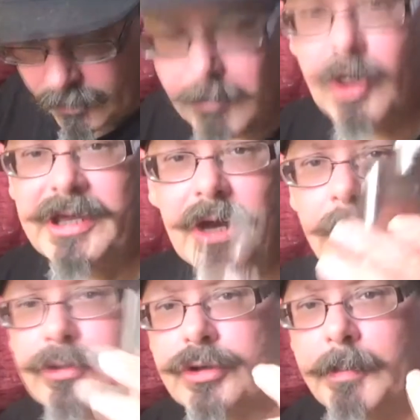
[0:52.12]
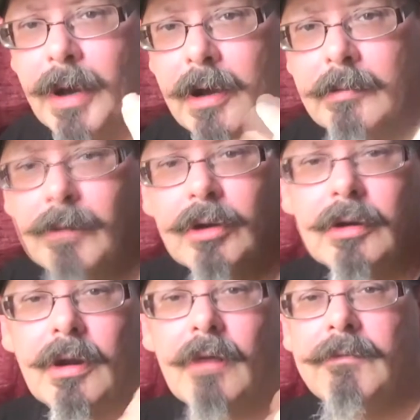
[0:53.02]
got my Yelp dripper, my
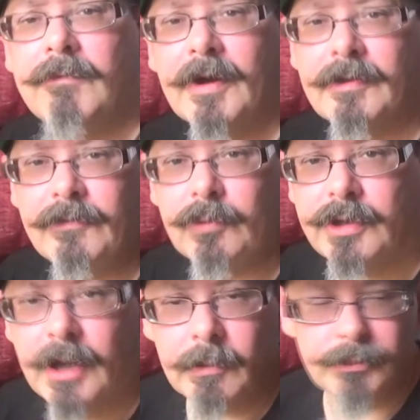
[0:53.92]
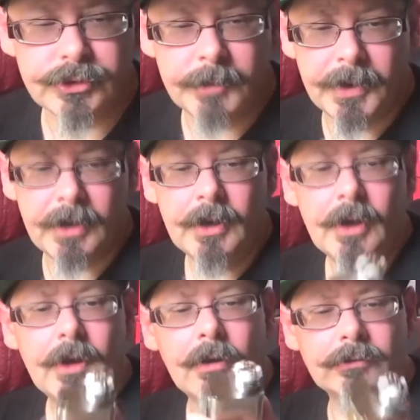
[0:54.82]
good old faithful Yelp dripper,
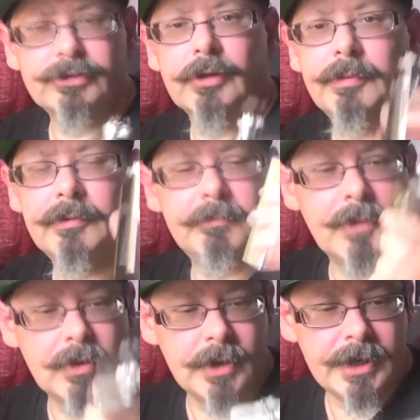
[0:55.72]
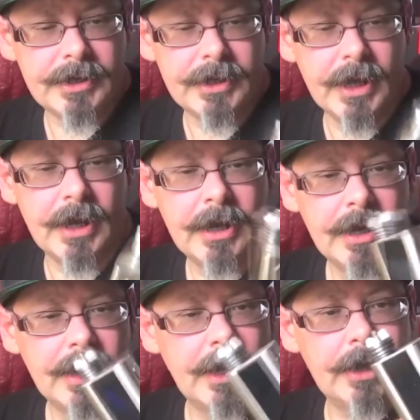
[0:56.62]
on top of my uh,
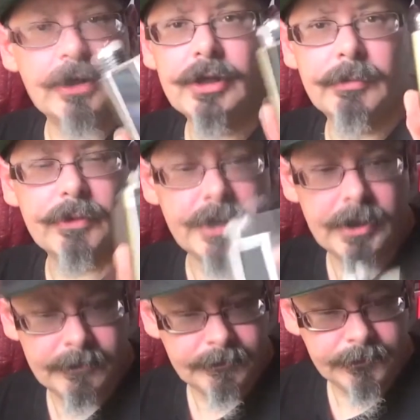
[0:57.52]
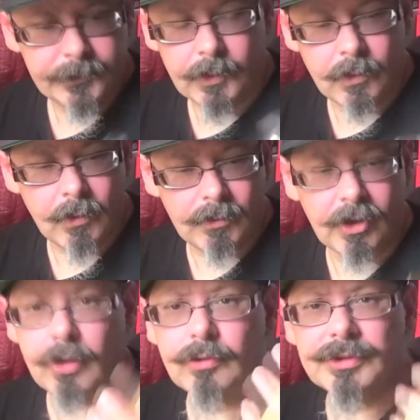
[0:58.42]
uh, cuboid, or the
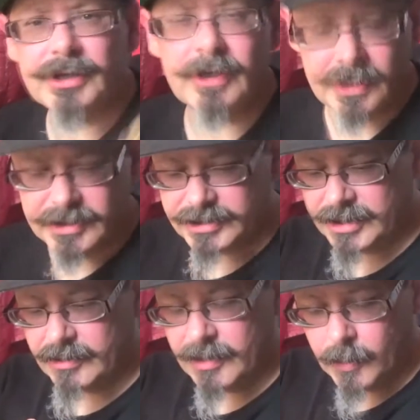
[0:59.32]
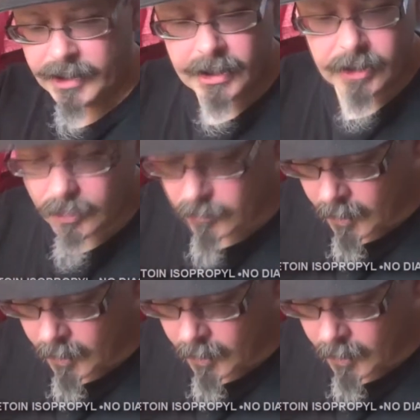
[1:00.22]
Courser, as Totally Wicked call